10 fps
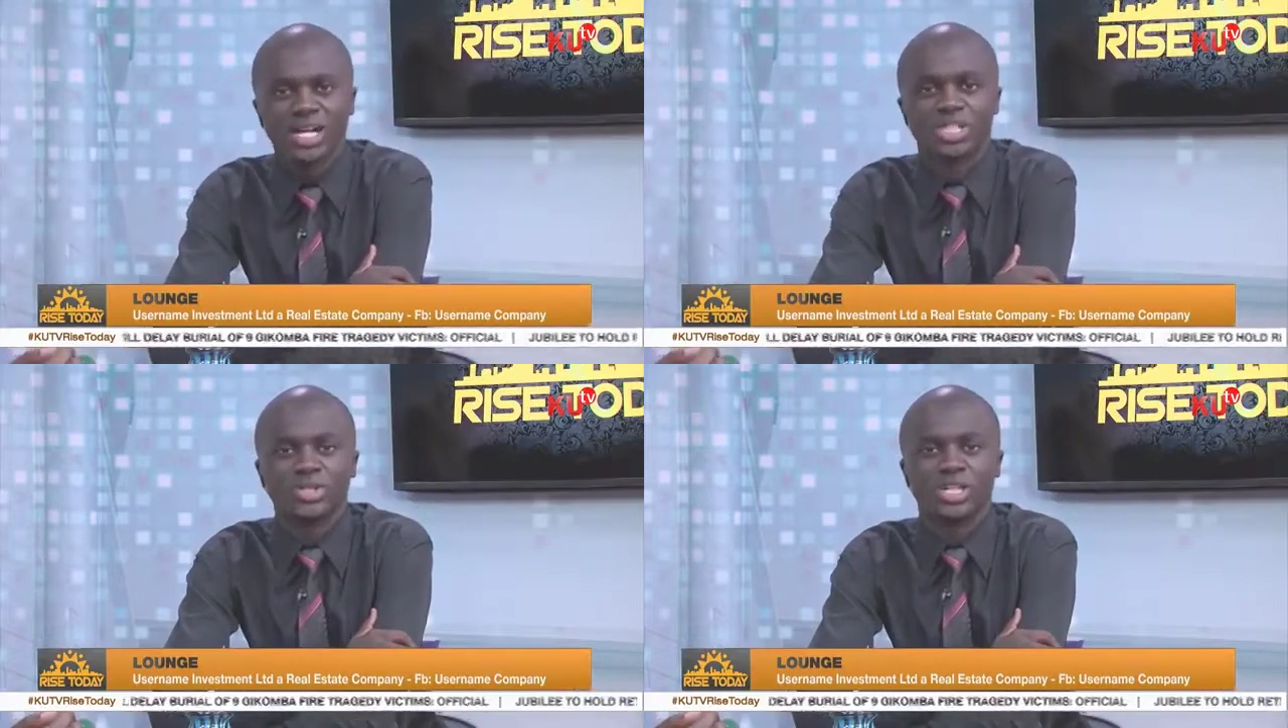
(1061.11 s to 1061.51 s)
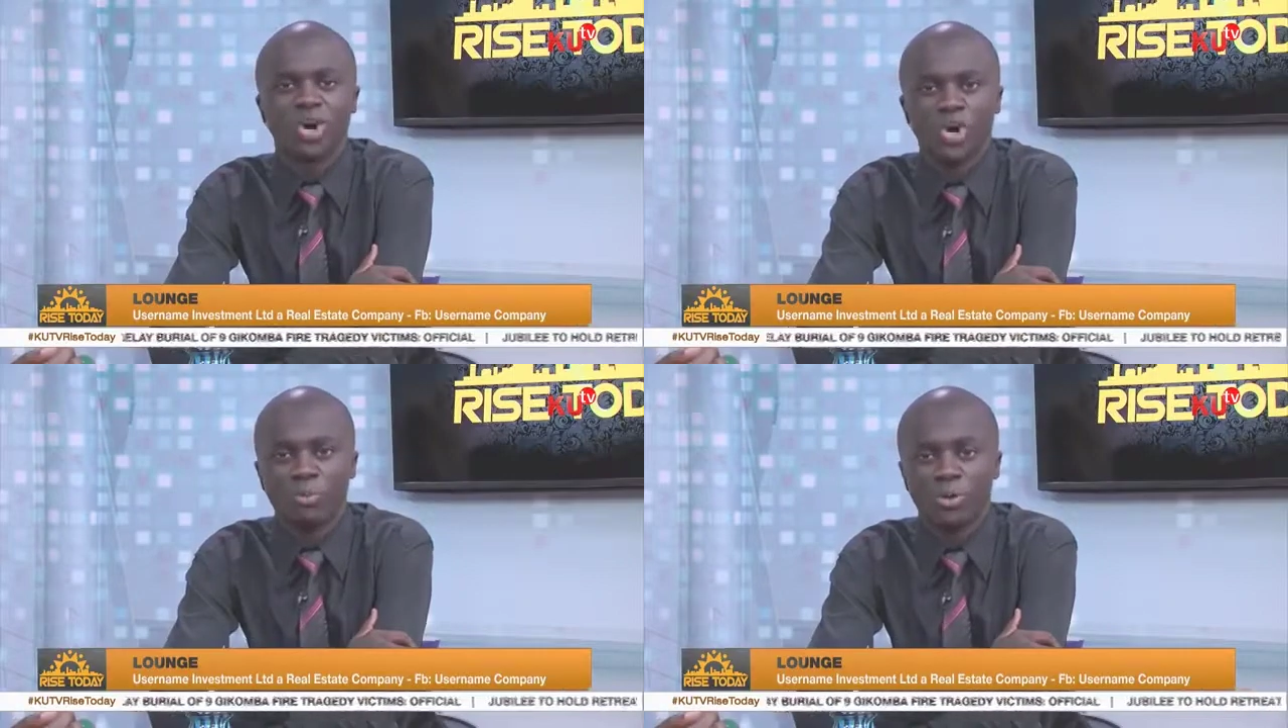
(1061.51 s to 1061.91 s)
actually
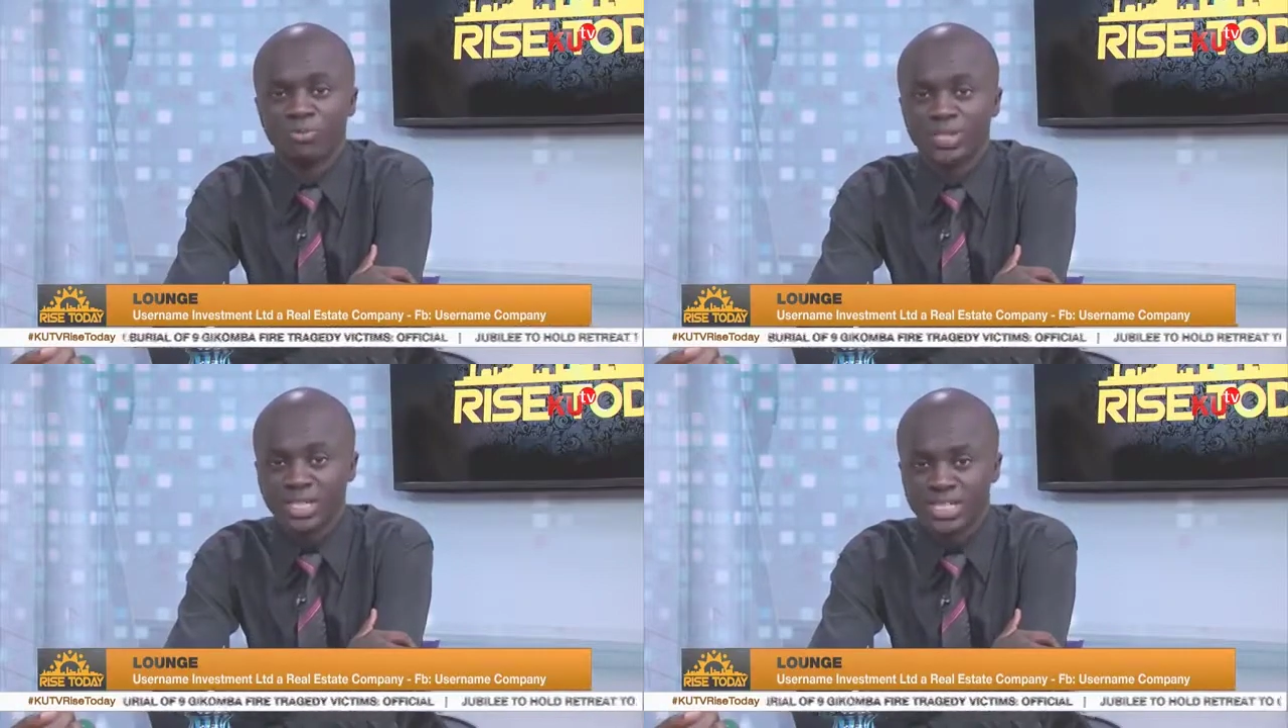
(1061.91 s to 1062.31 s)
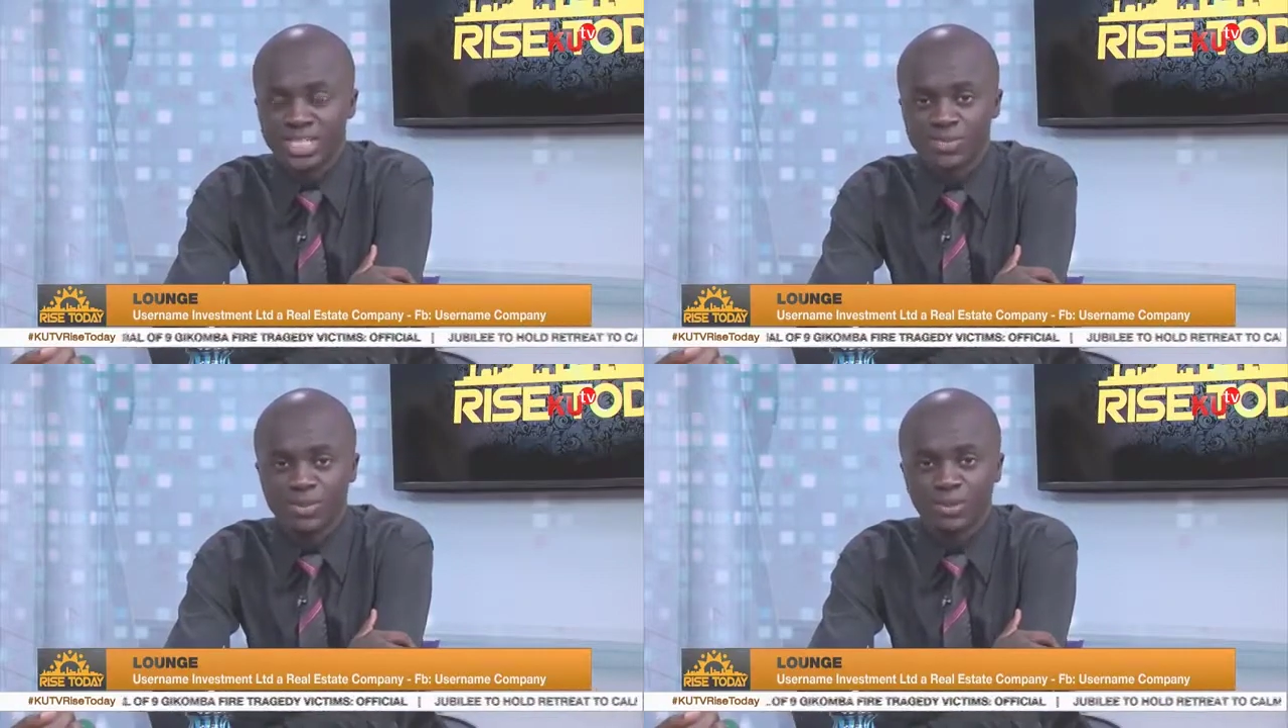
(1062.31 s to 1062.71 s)
home of the
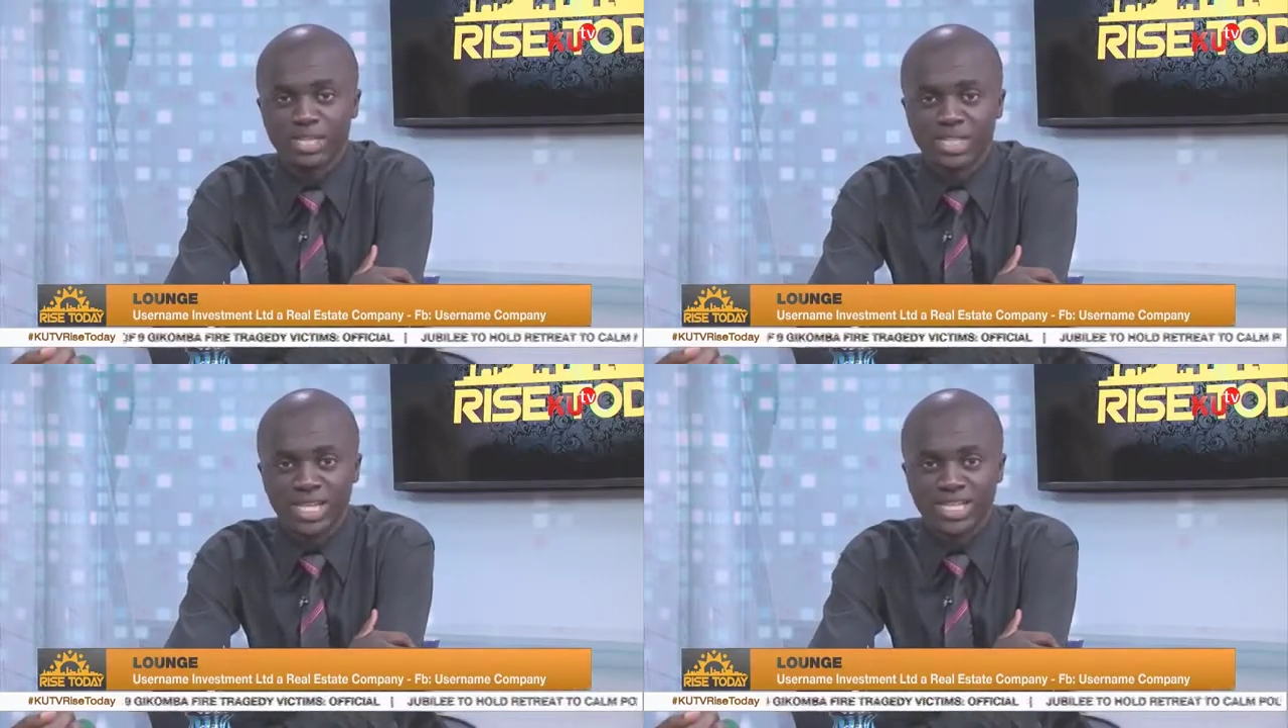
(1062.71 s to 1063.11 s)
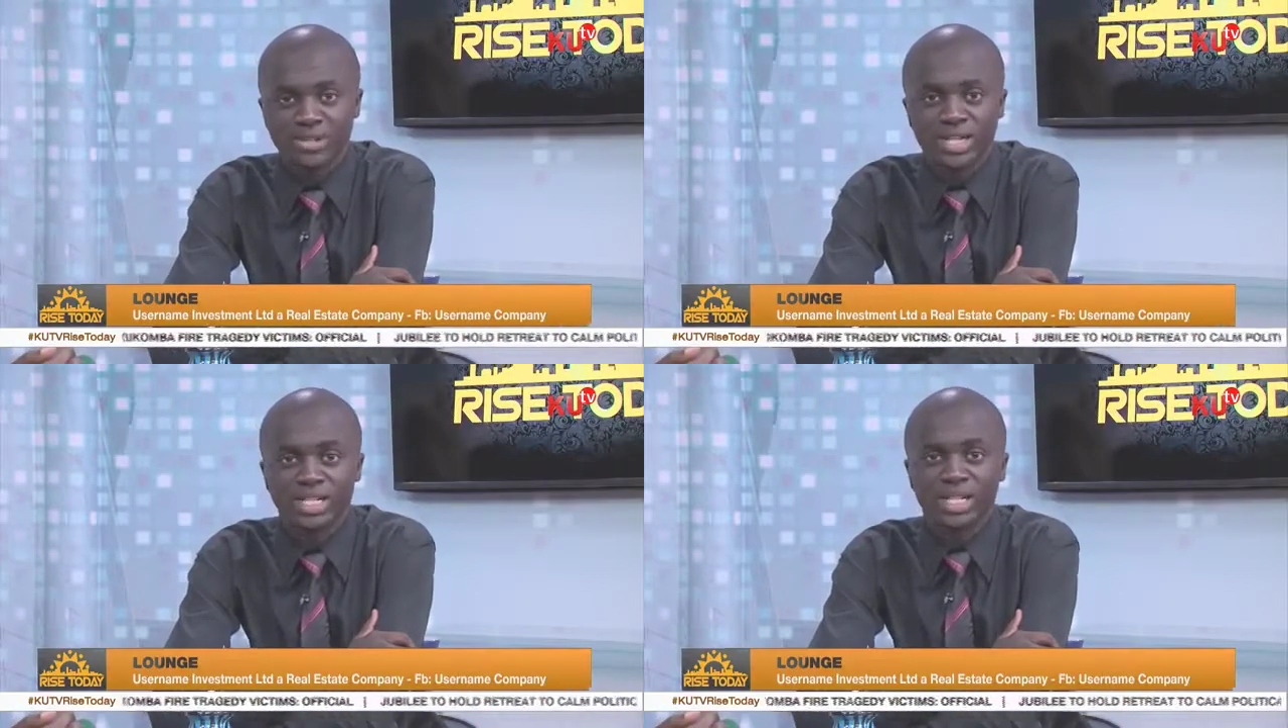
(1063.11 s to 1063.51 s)
richest people in Kenya
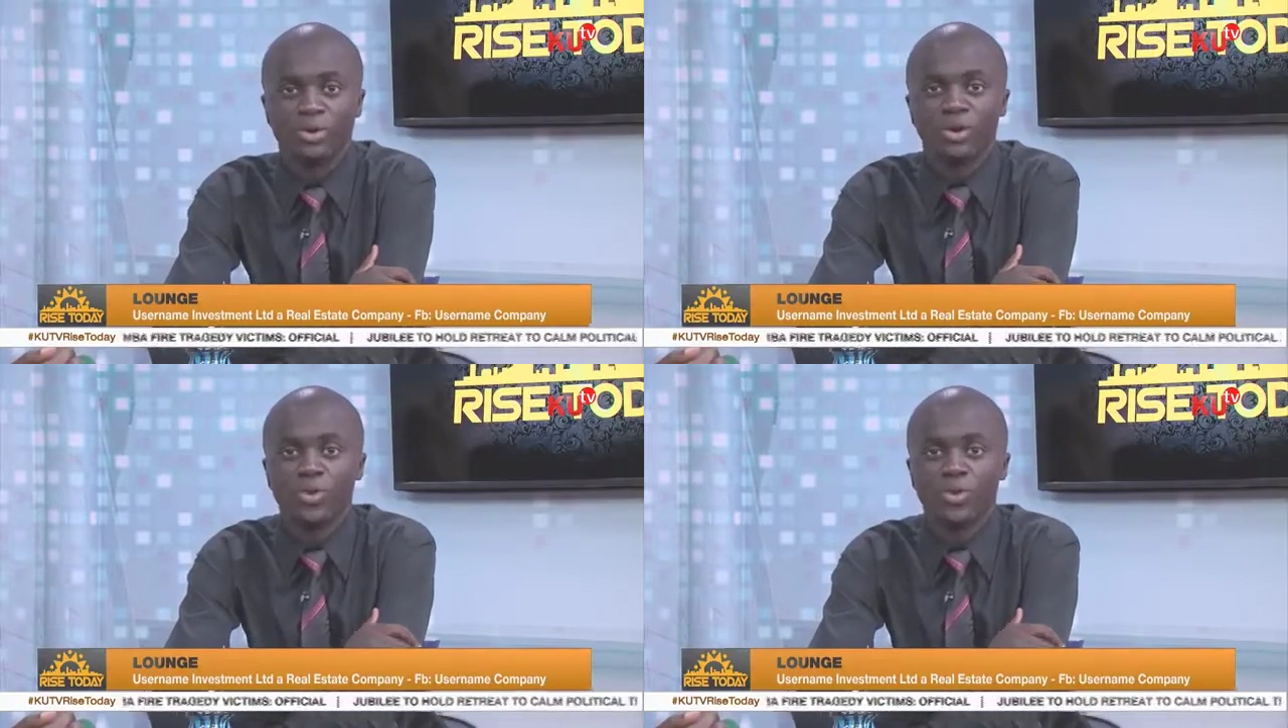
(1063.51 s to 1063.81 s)
right now?